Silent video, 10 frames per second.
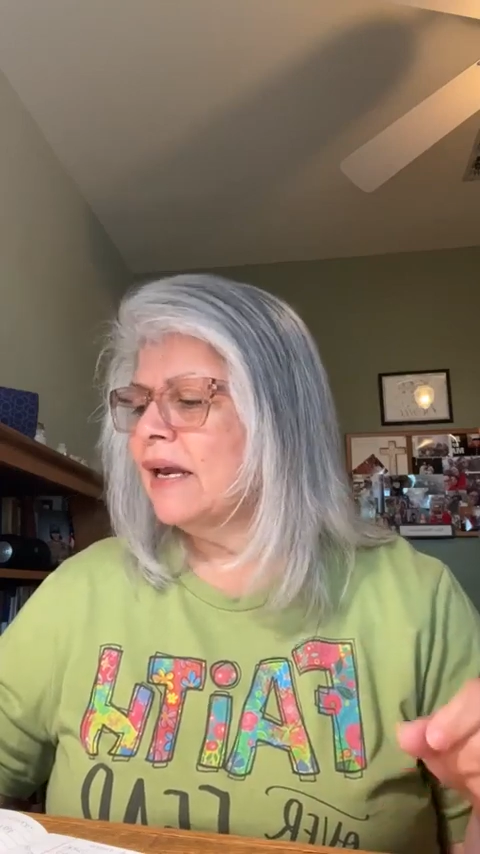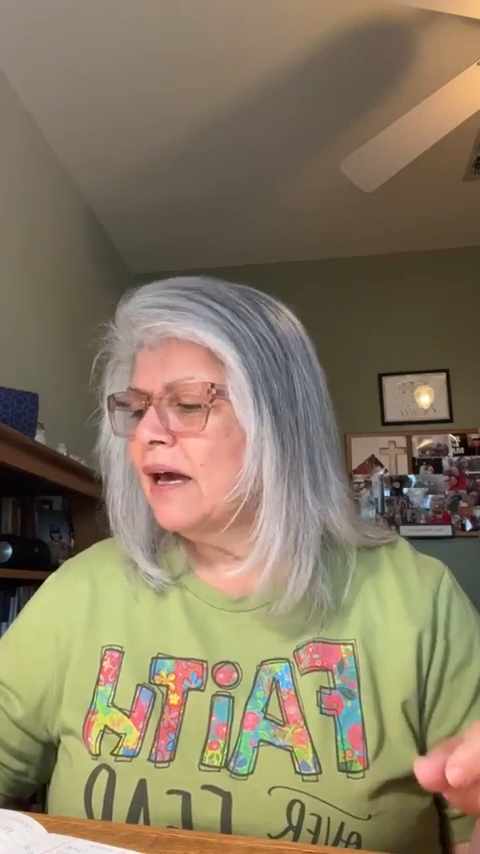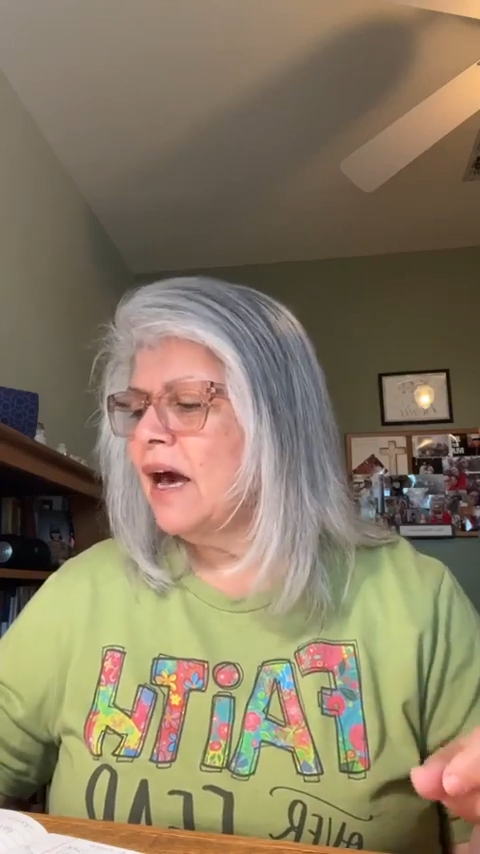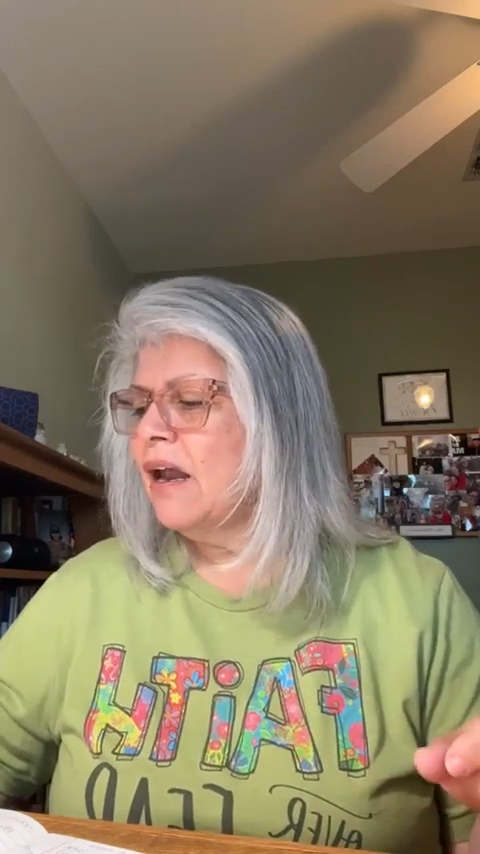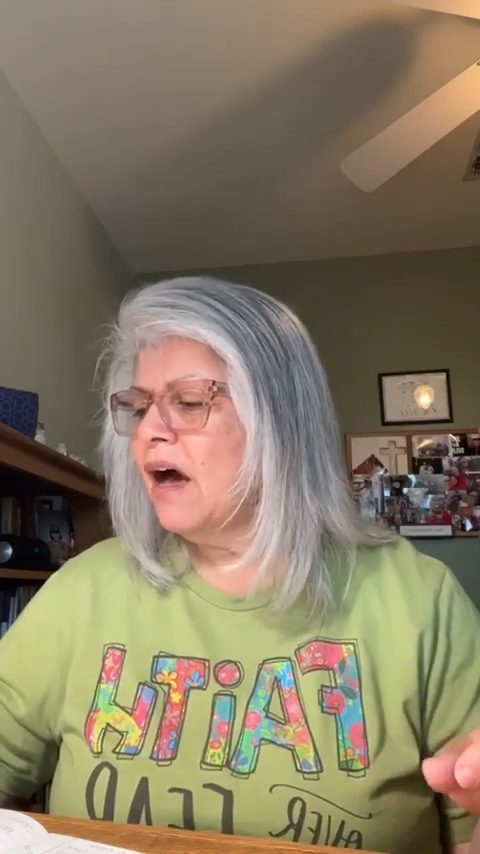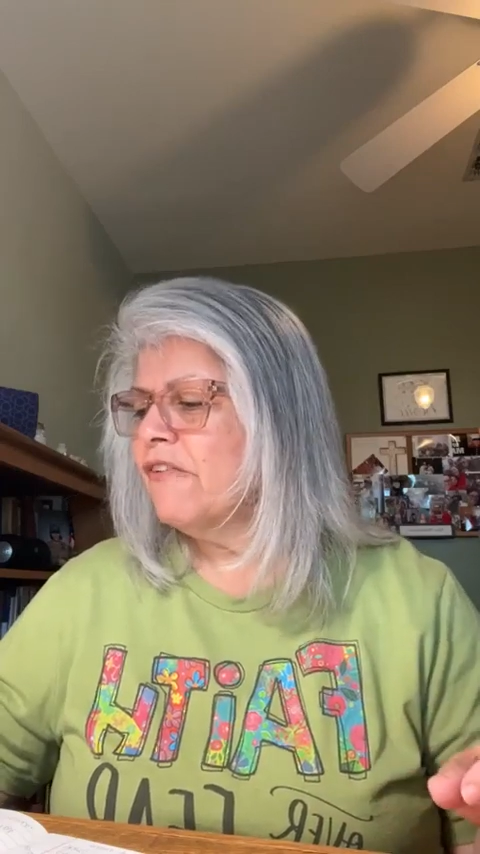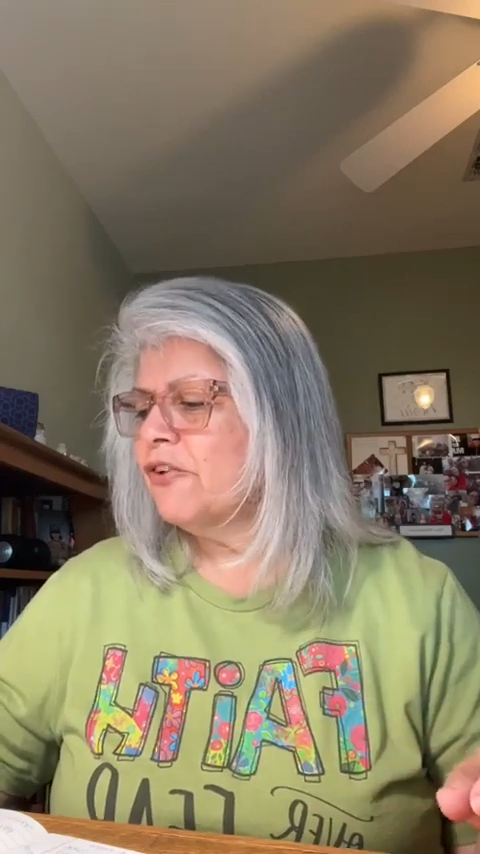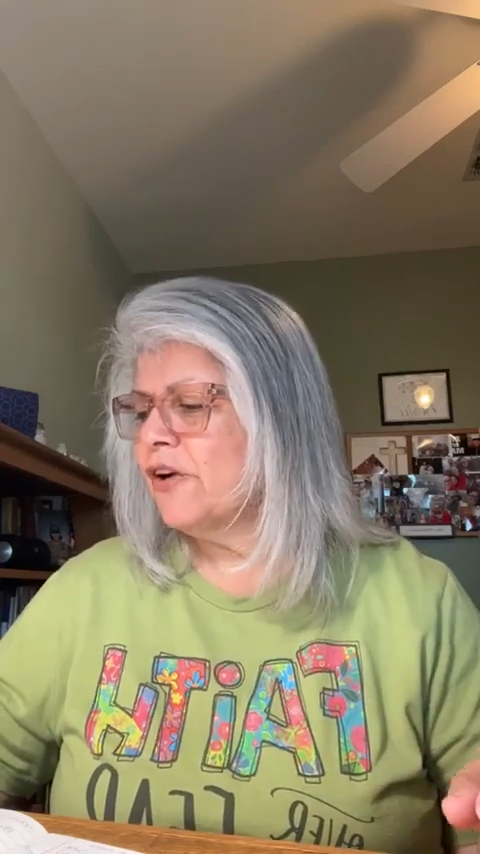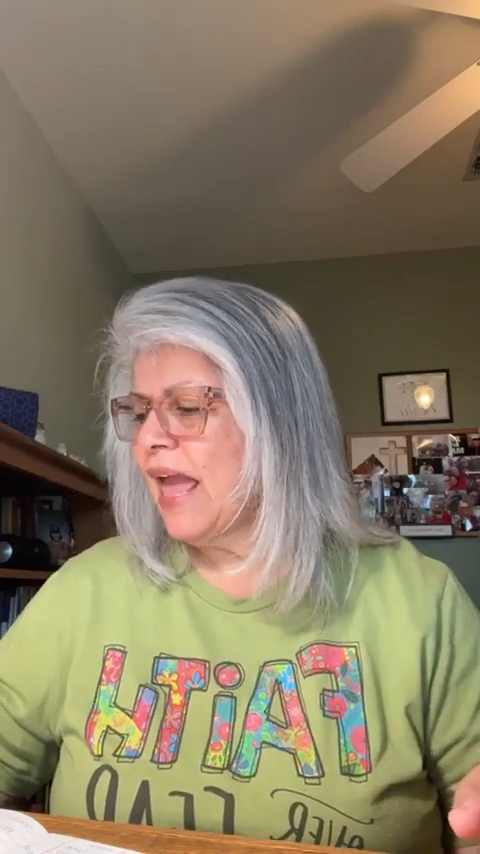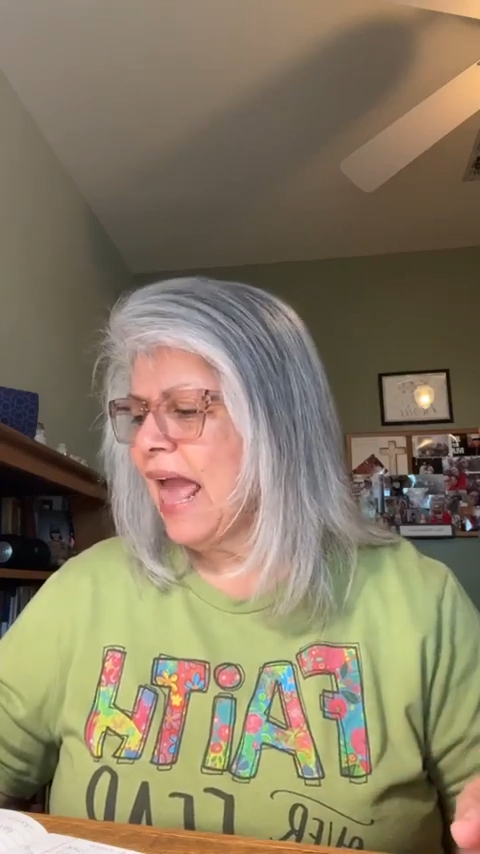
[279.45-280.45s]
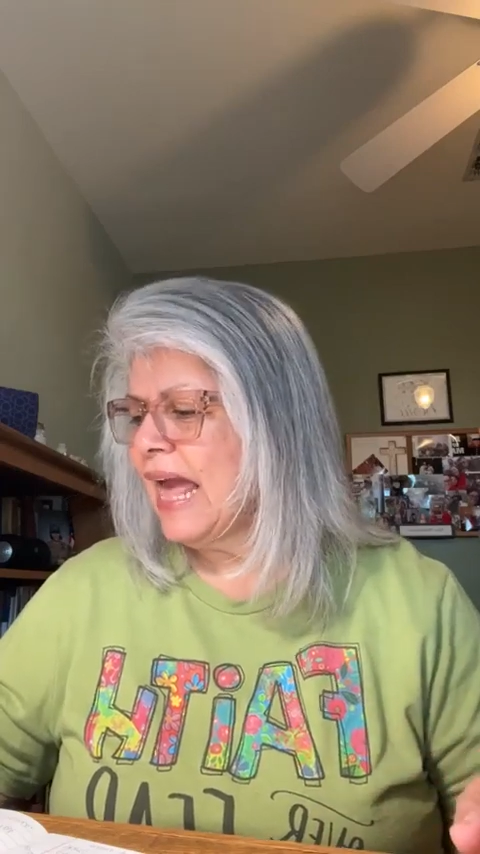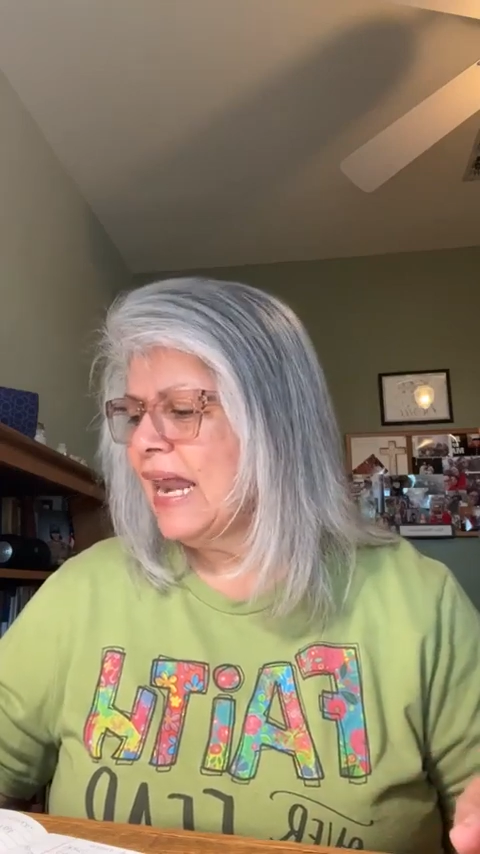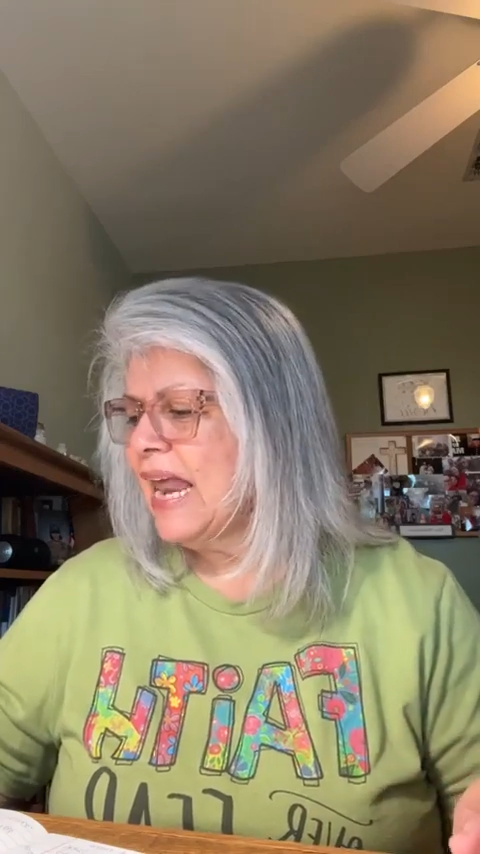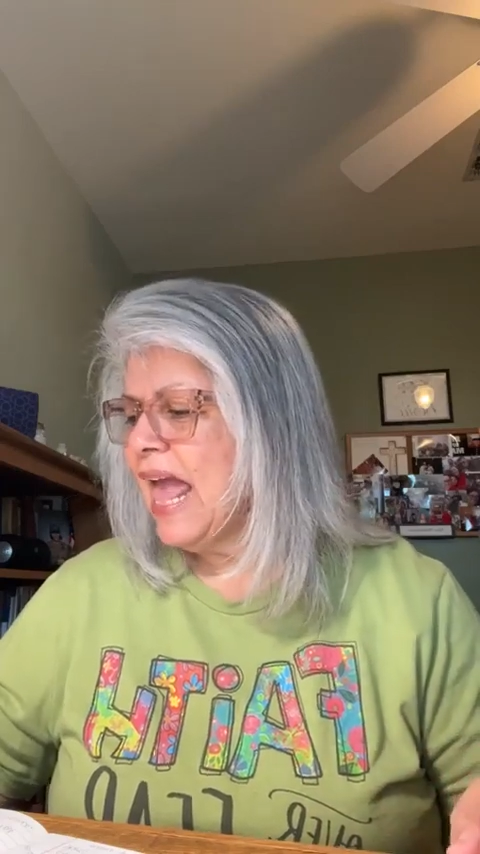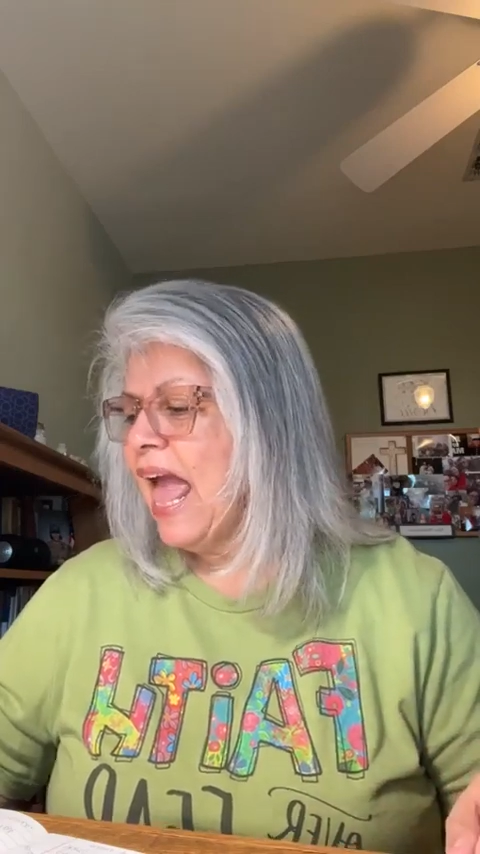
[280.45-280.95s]
and cut off your
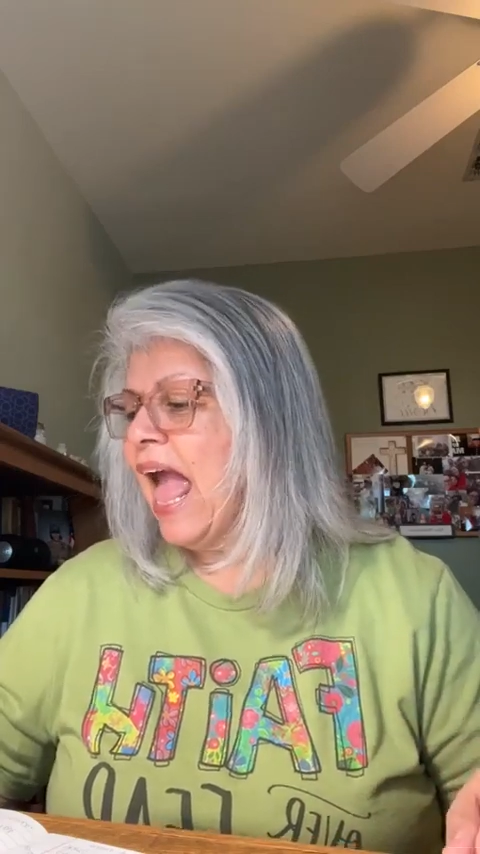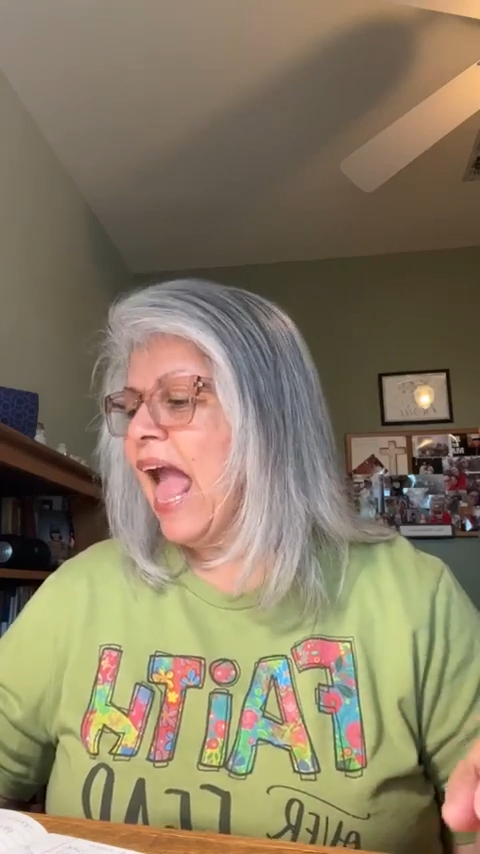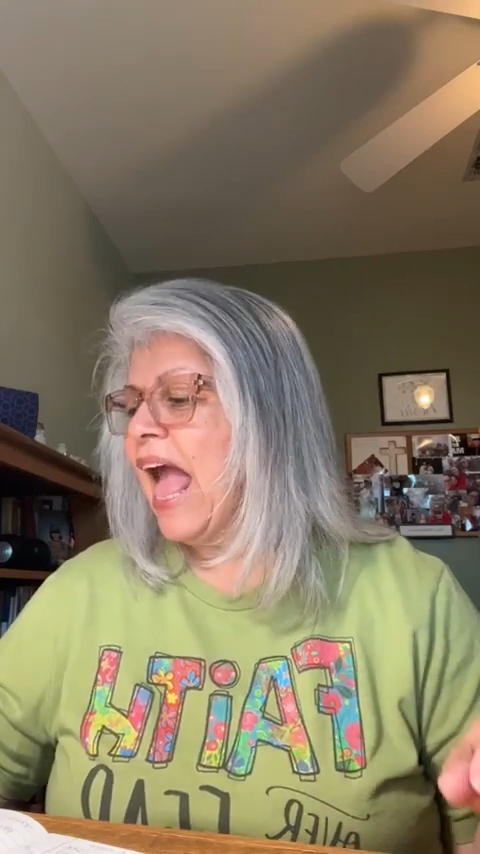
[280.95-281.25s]
head,